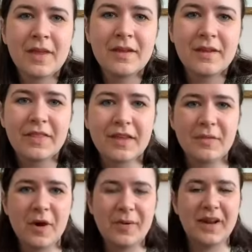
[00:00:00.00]
Nothing at the
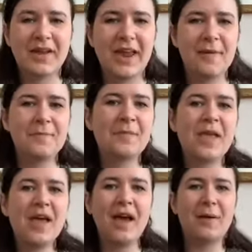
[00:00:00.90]
moment. Okay,
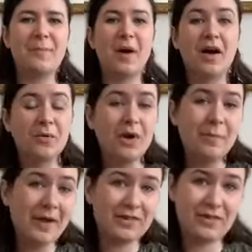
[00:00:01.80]
I will
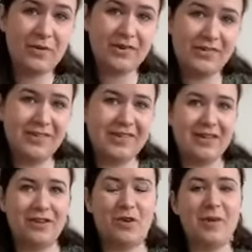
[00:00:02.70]
come back to the questions
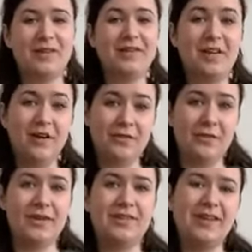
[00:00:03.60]
in the comments
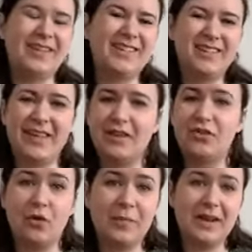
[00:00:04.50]
afterwards, and as I said,
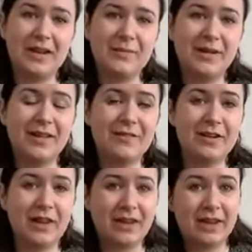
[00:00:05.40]
drop me an email if
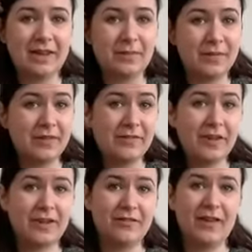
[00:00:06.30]
you'd like any
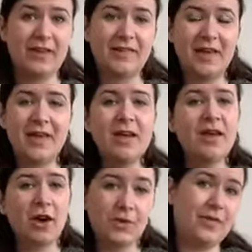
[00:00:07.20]
specific advice.
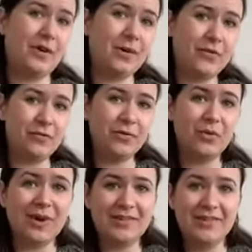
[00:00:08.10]
Hopefully I'll cover all the
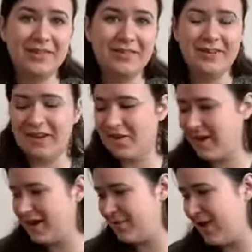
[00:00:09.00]
questions in the video
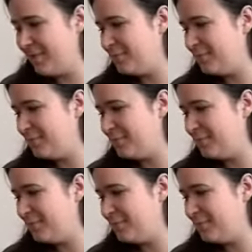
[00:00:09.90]
anyway.